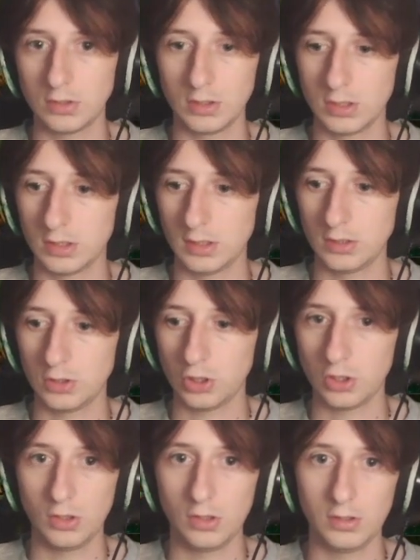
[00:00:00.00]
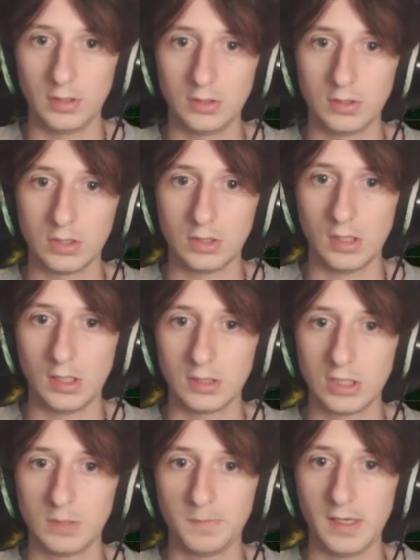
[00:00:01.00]
Just ensure that you
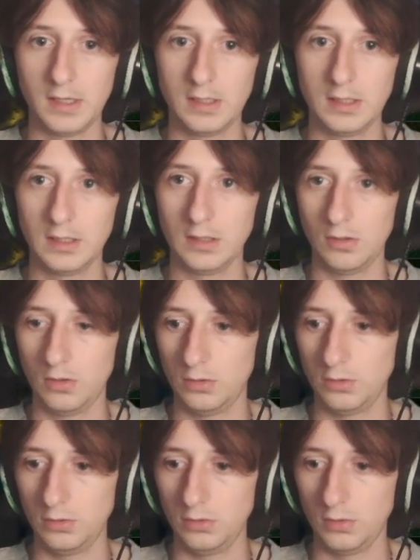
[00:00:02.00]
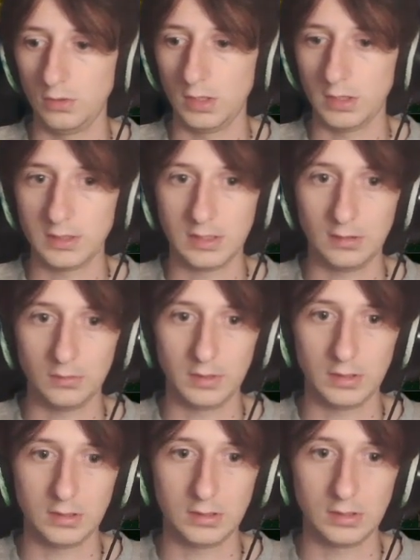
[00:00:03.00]
start spending on your
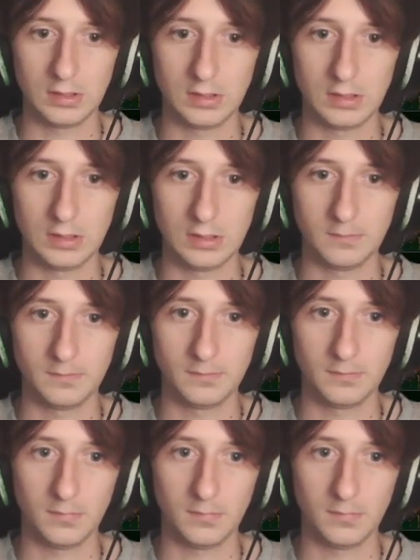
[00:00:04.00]
artillery, because you're going to need them.